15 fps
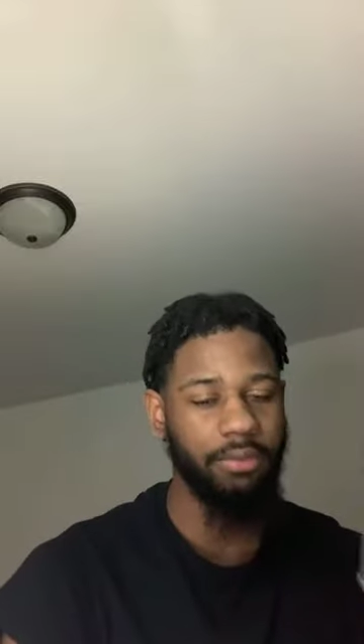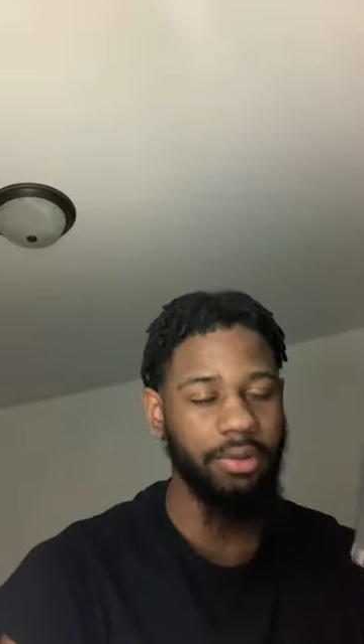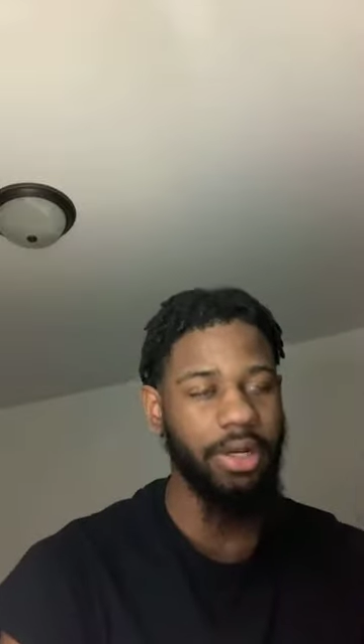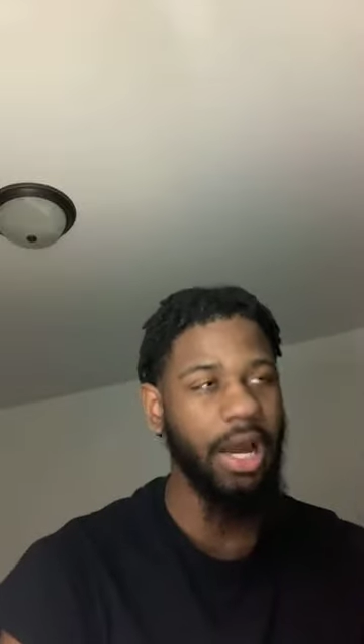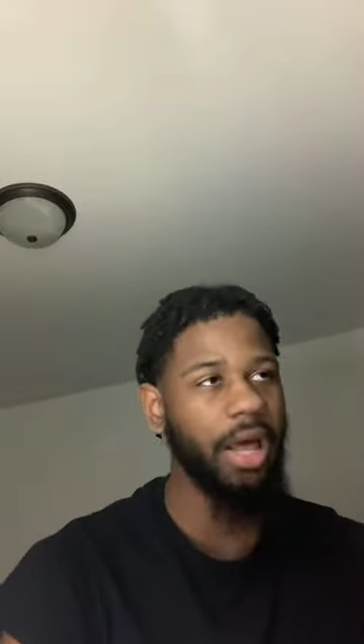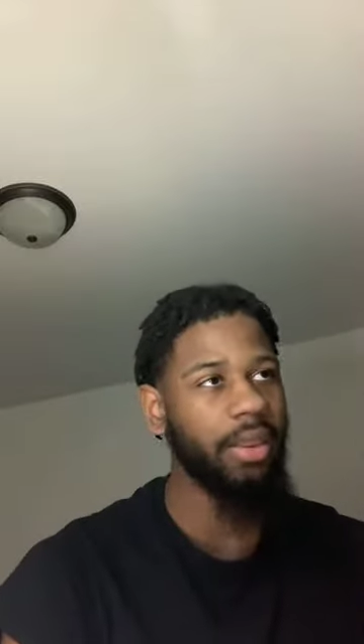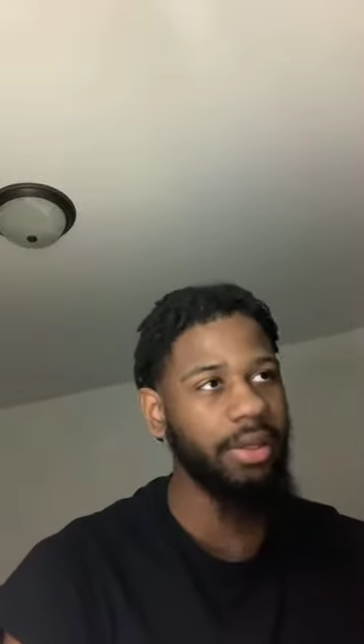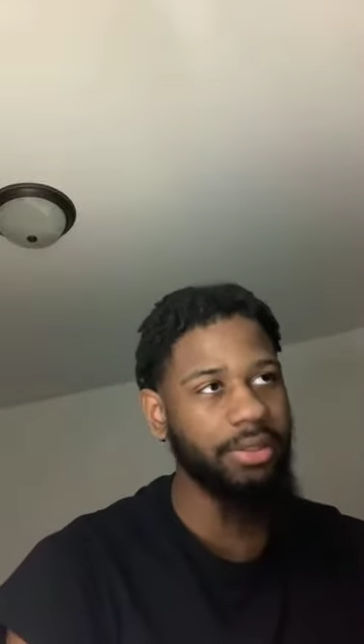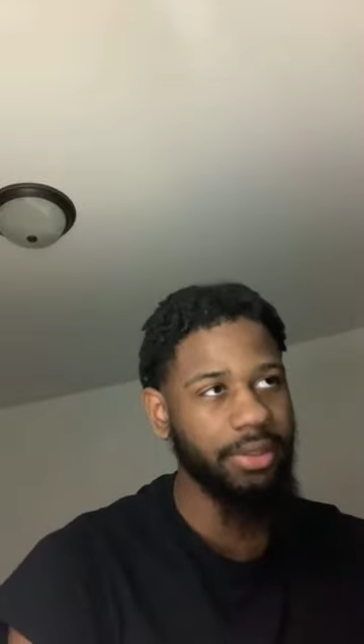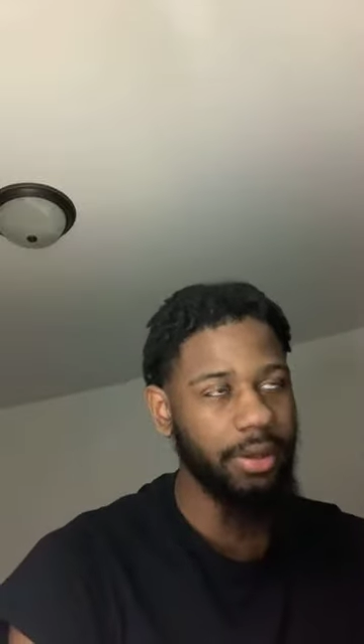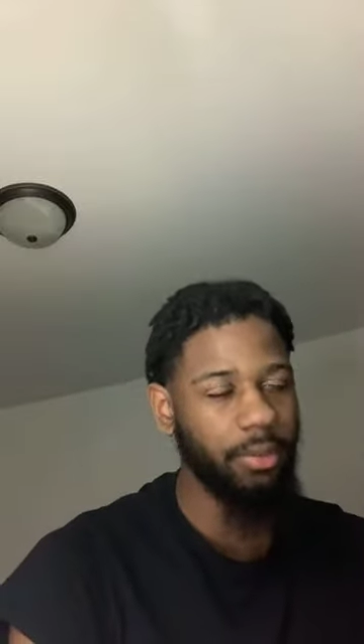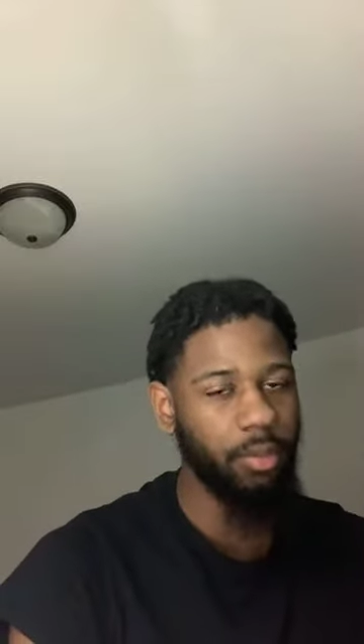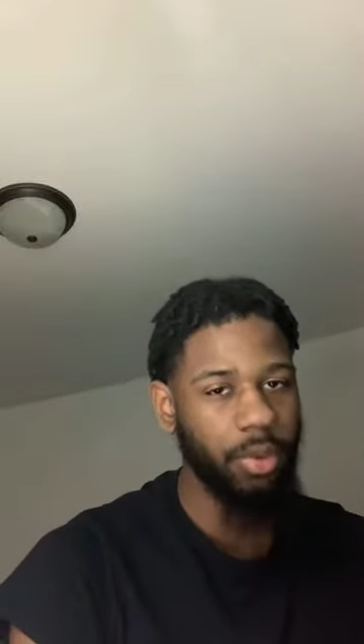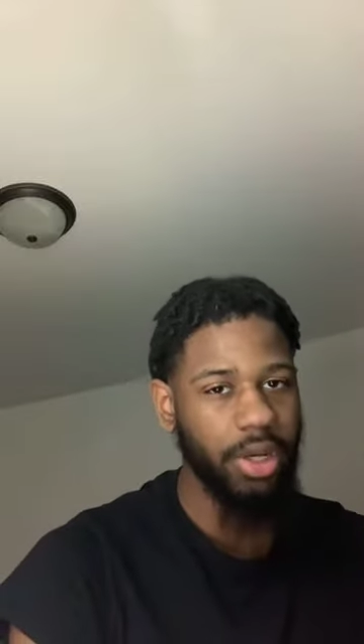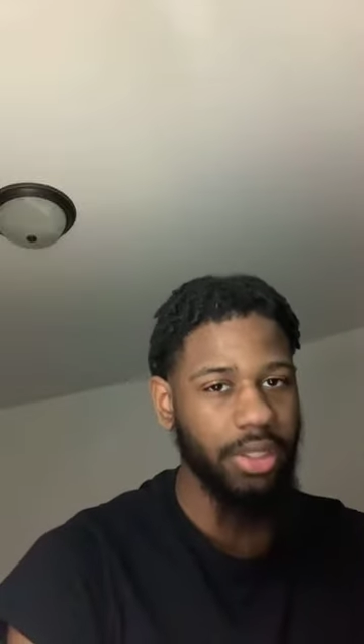and
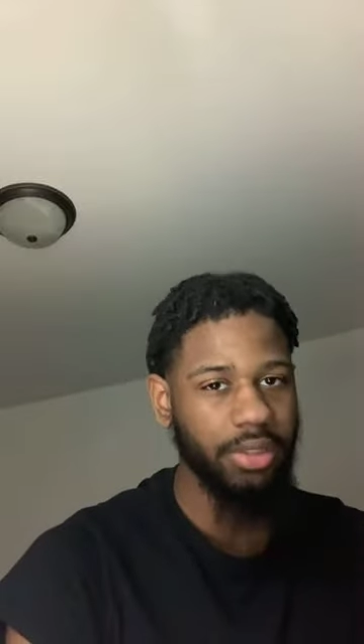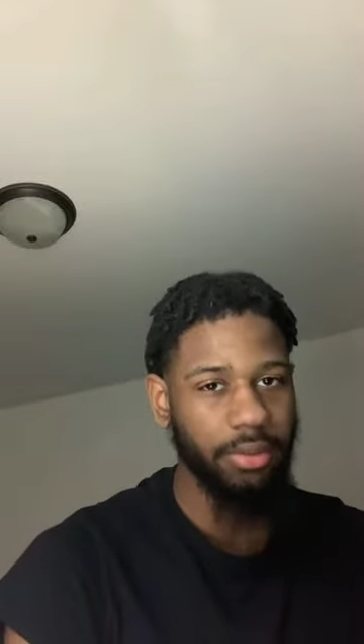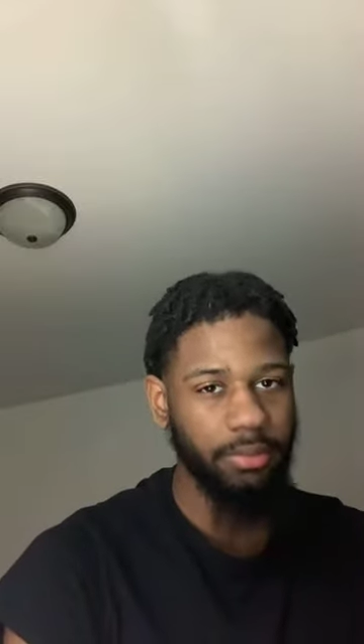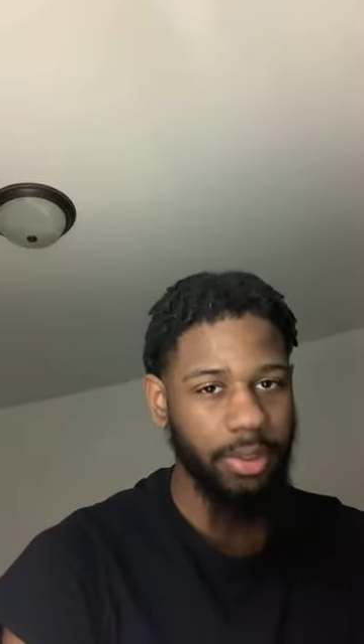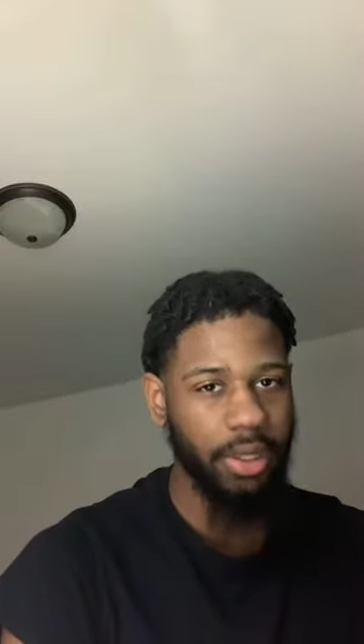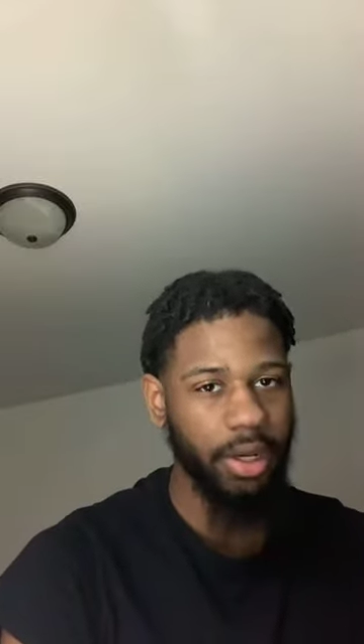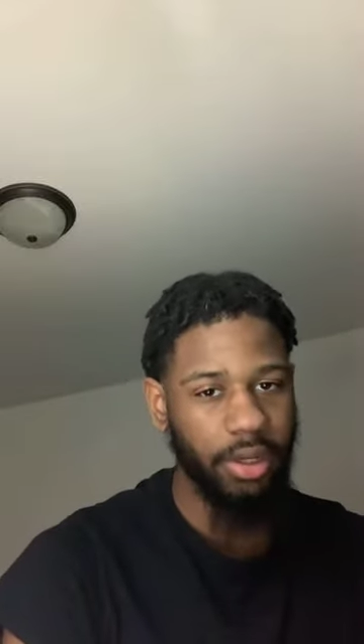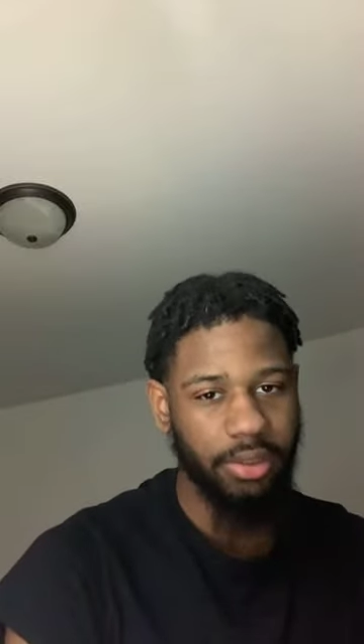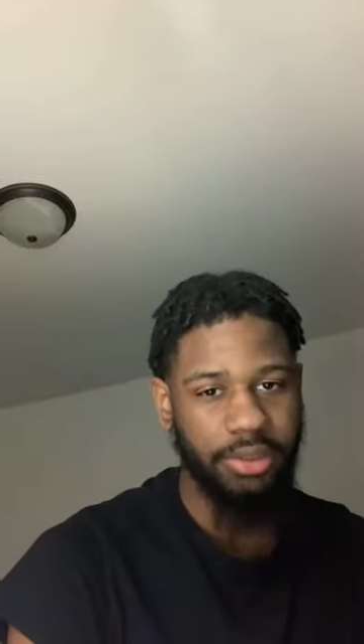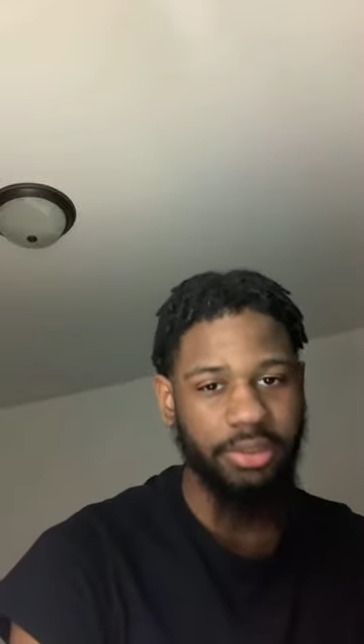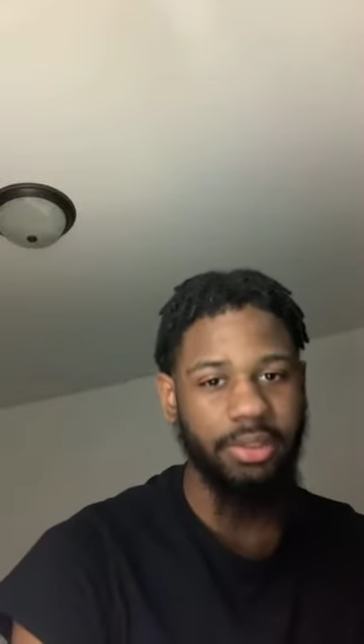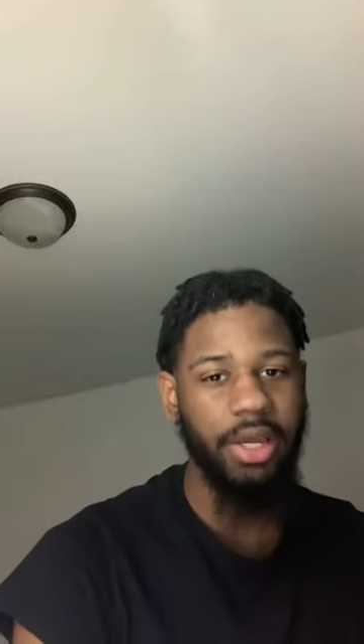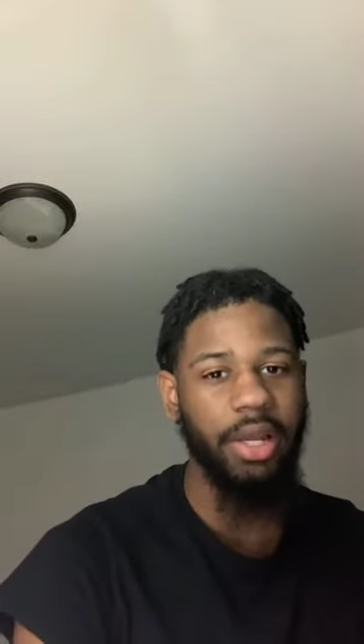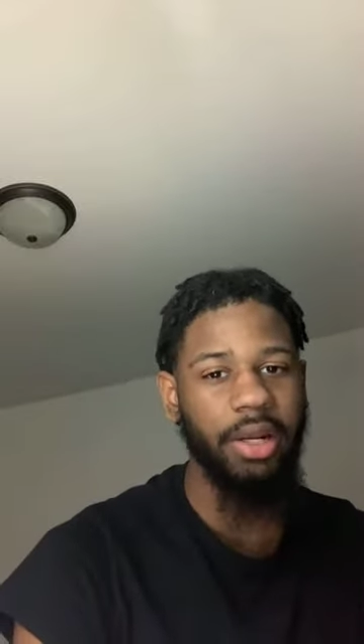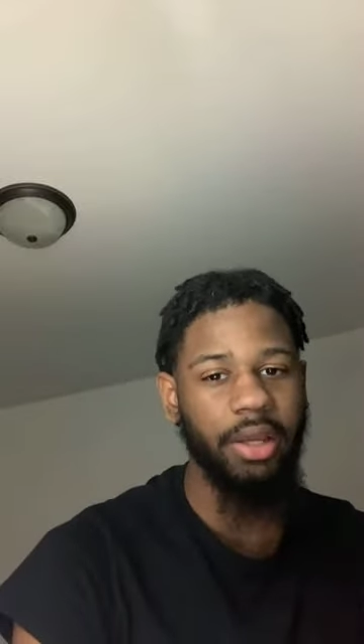understanding,
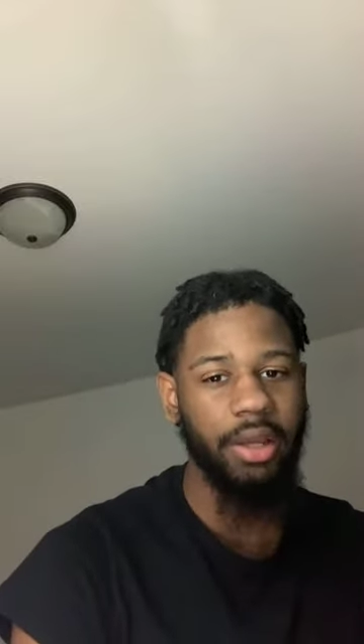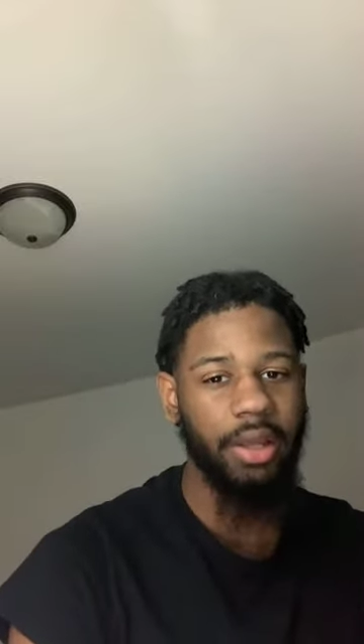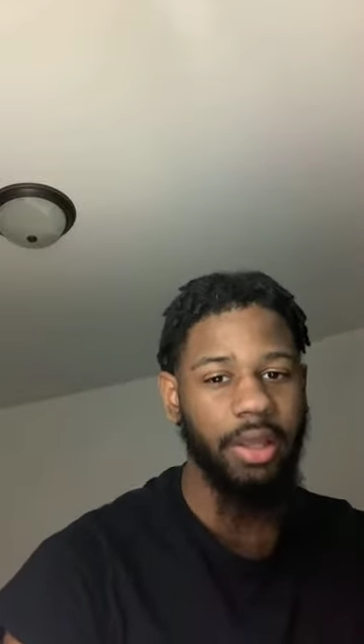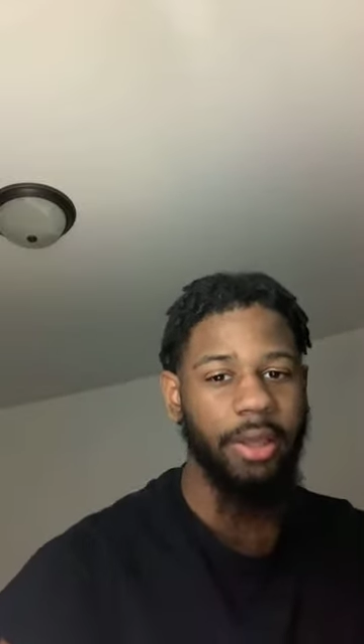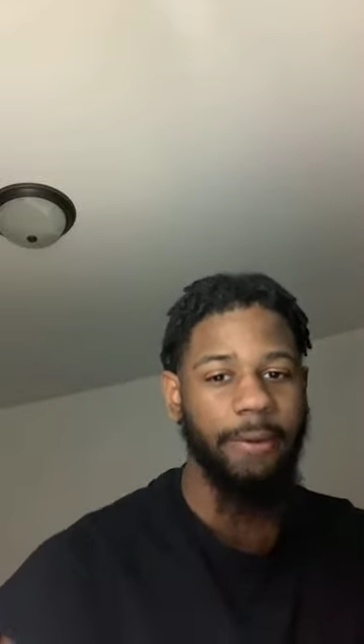hey,